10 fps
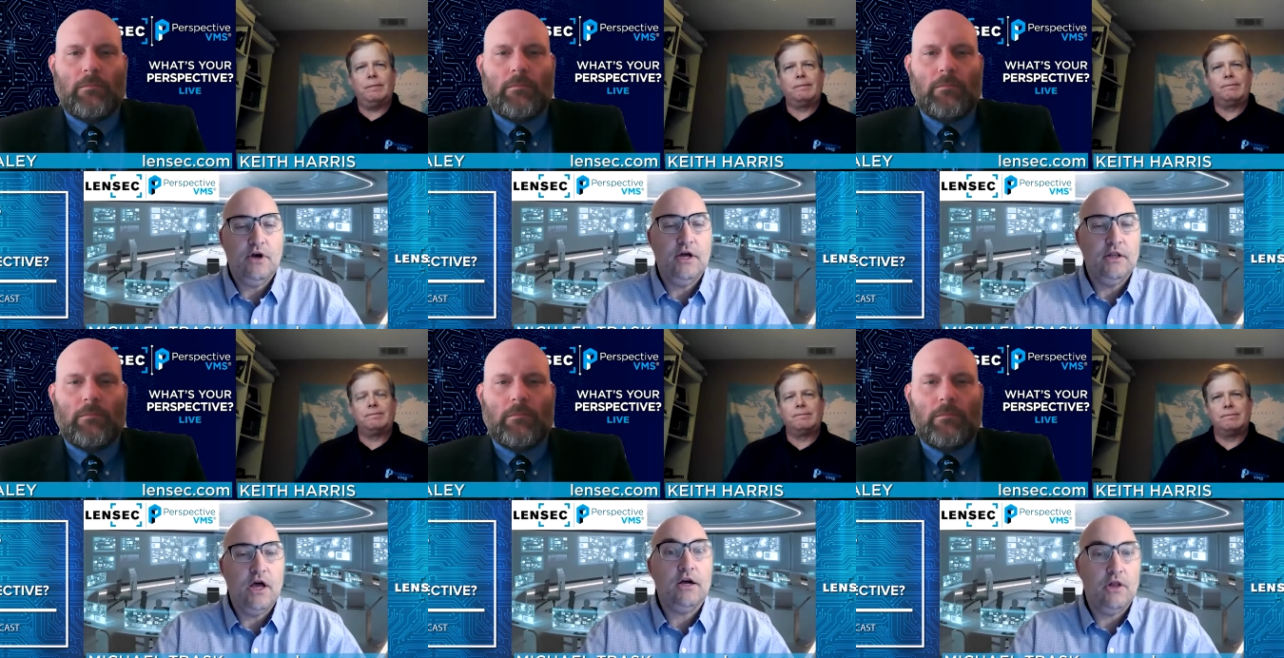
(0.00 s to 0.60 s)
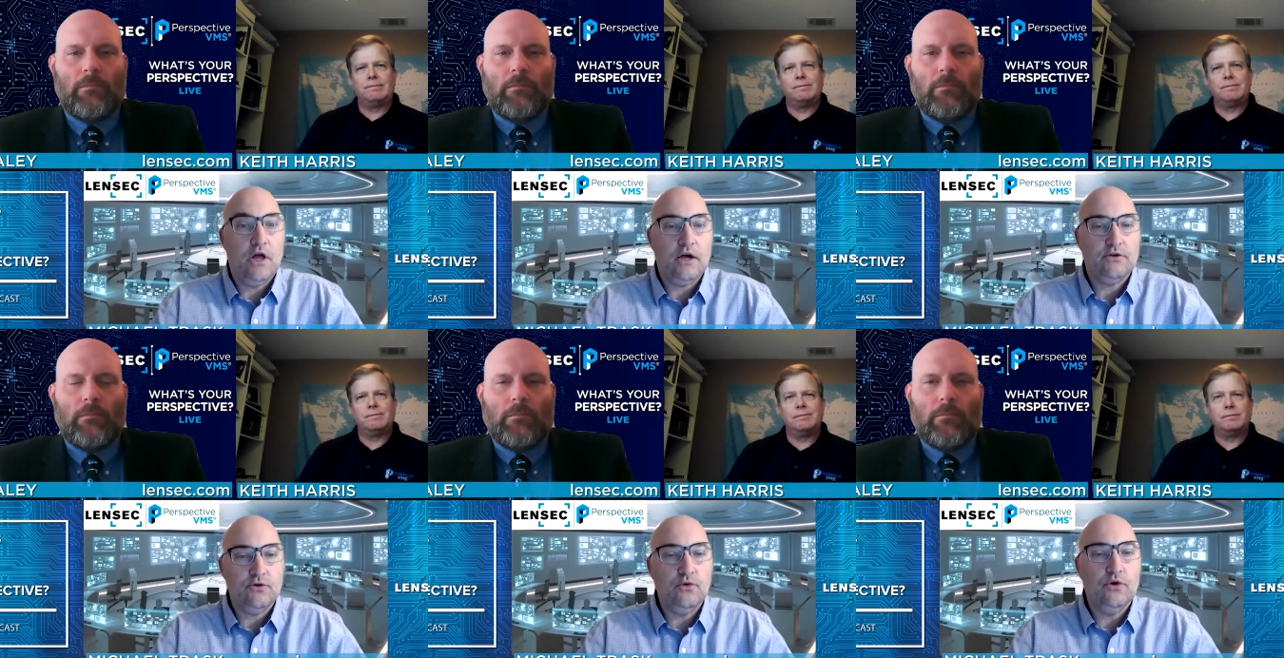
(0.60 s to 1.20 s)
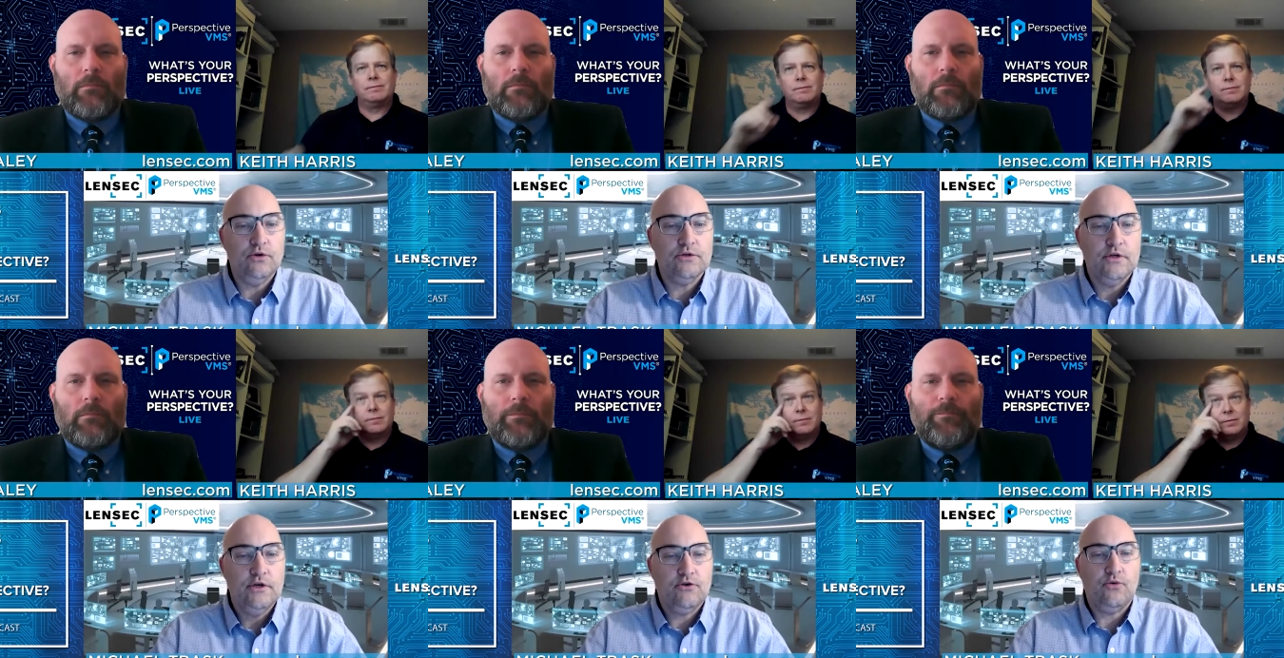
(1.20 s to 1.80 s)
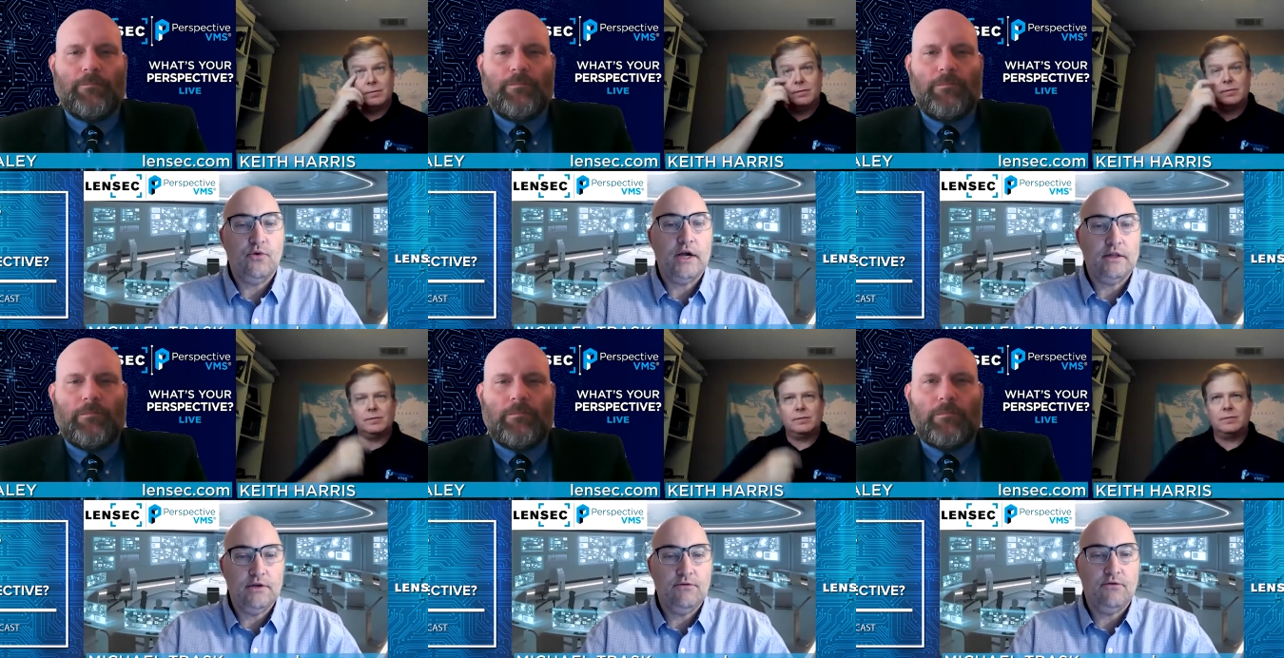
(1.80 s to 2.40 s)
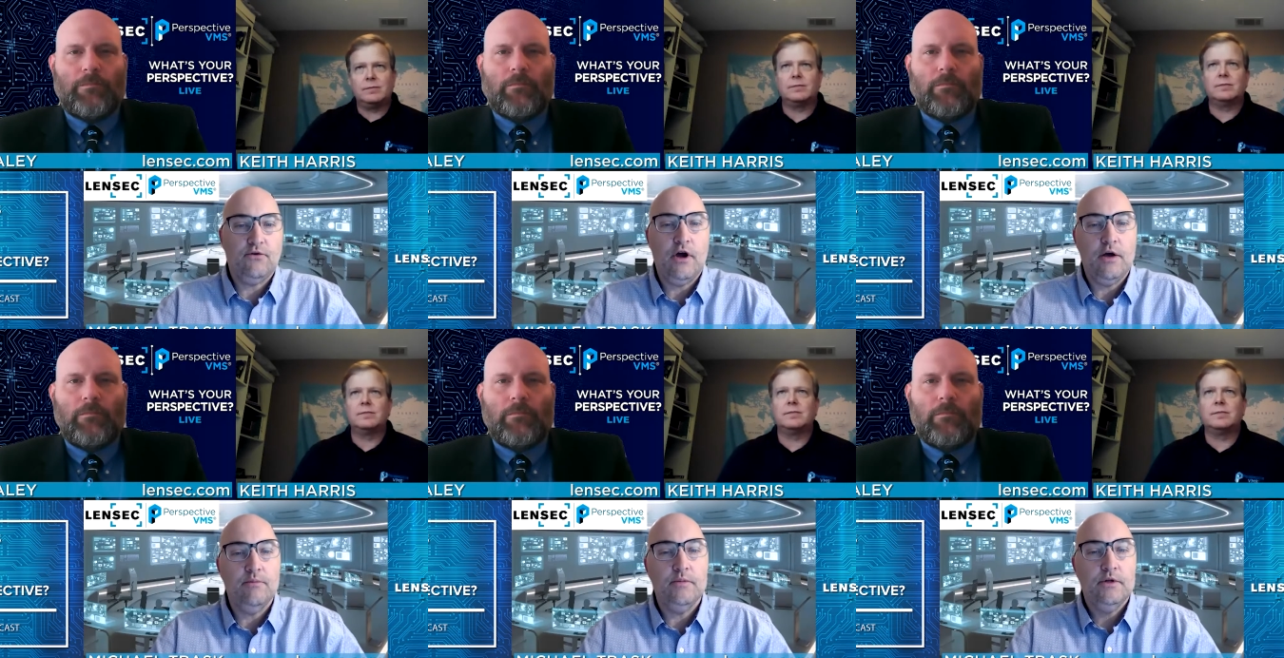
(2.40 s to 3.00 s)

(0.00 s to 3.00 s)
Speaker 1: unlock locked doors directly from